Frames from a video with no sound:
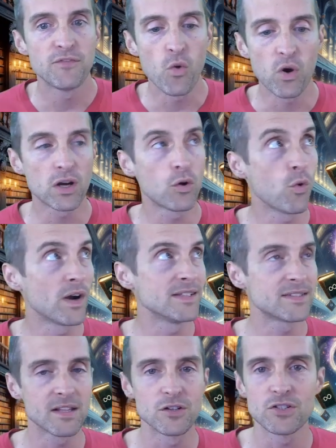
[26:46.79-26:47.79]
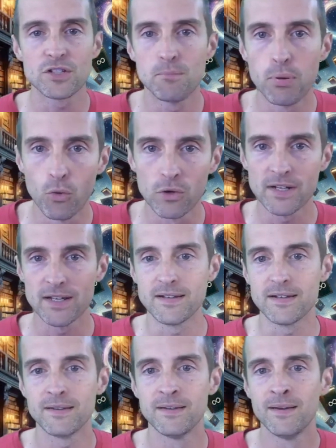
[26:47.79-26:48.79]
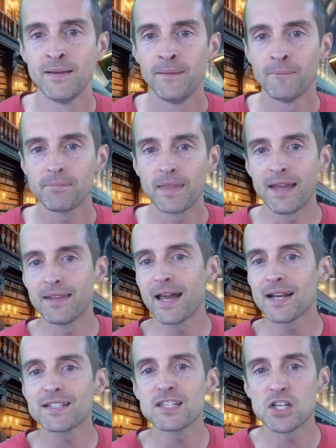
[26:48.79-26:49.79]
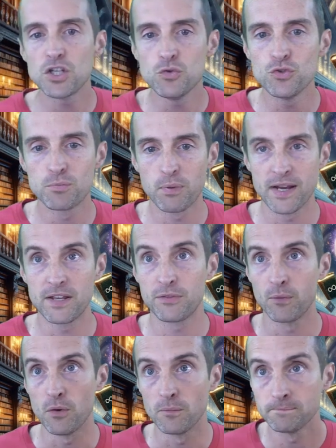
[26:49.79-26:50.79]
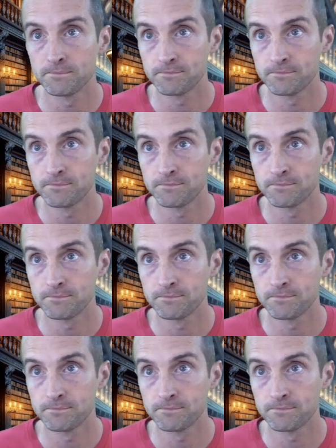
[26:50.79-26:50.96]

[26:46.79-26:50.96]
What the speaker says: for coins that are supported. And that is a huge breakthrough.